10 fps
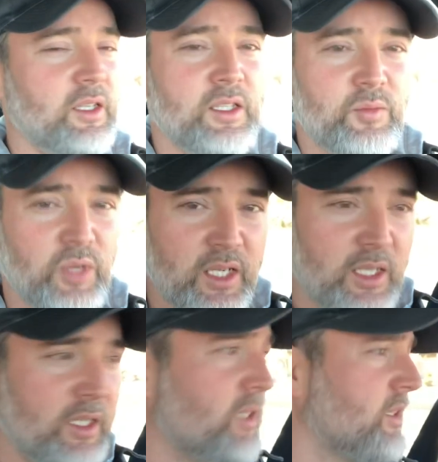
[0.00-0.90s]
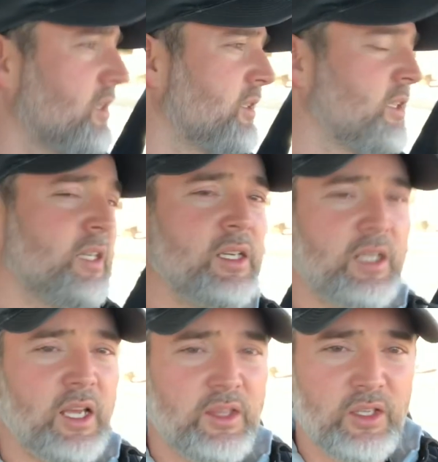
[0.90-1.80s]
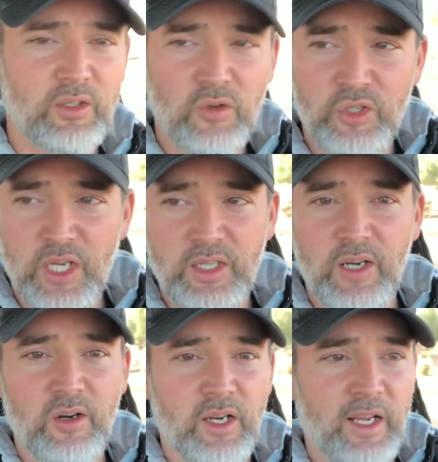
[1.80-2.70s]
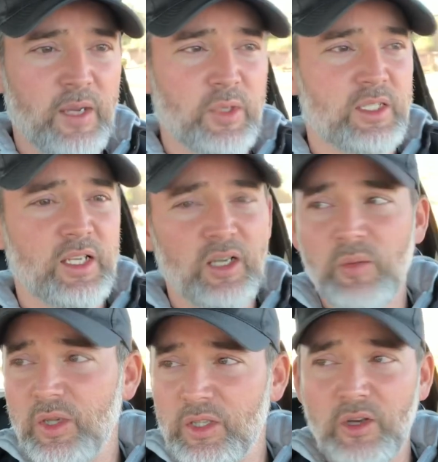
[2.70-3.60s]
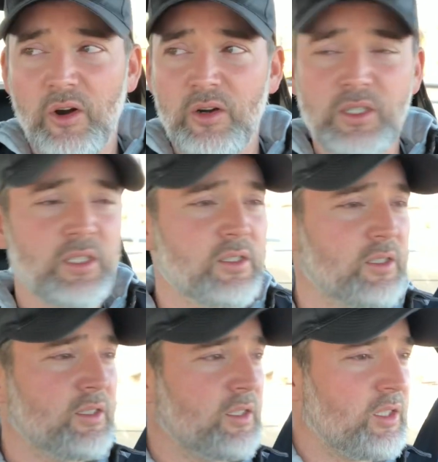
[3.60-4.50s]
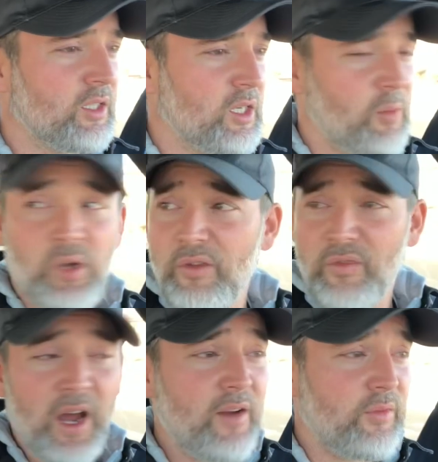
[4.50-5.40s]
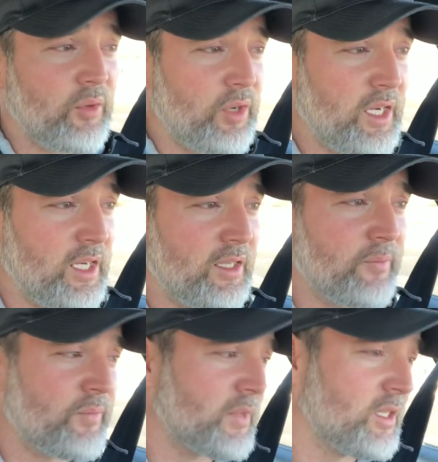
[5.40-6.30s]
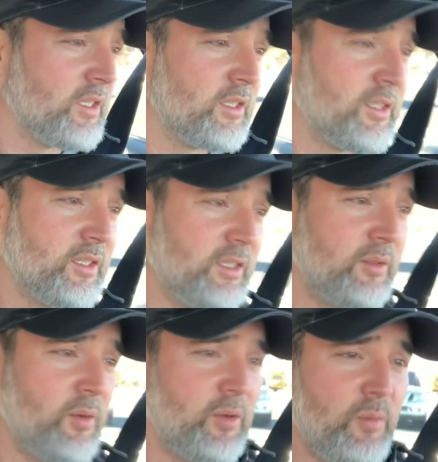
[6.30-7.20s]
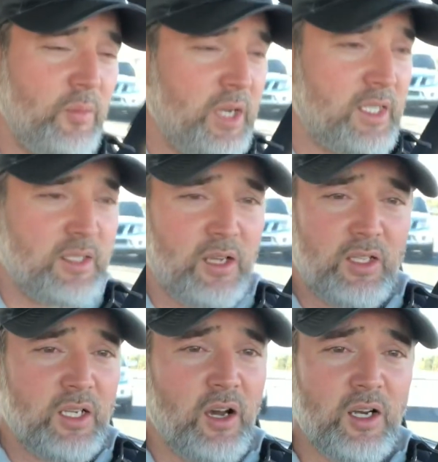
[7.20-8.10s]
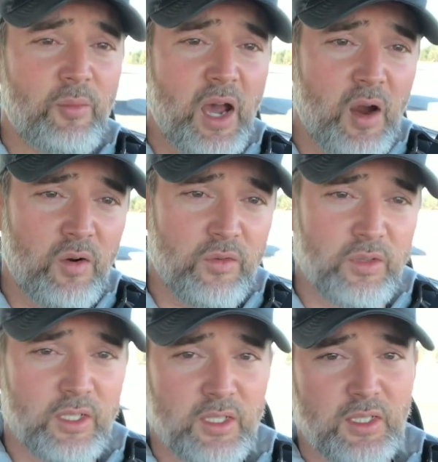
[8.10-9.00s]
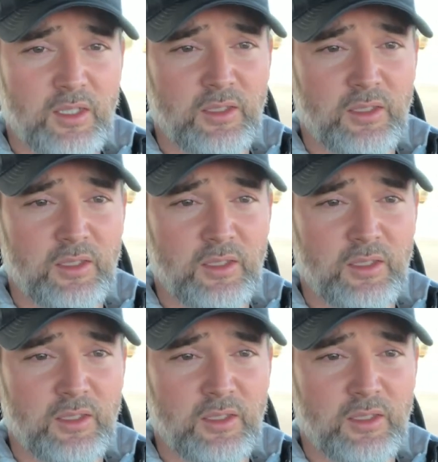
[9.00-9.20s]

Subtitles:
is big. And then, of course, you got the aerodynamics that help on the cars. But 5.3 makes a ton of power for this.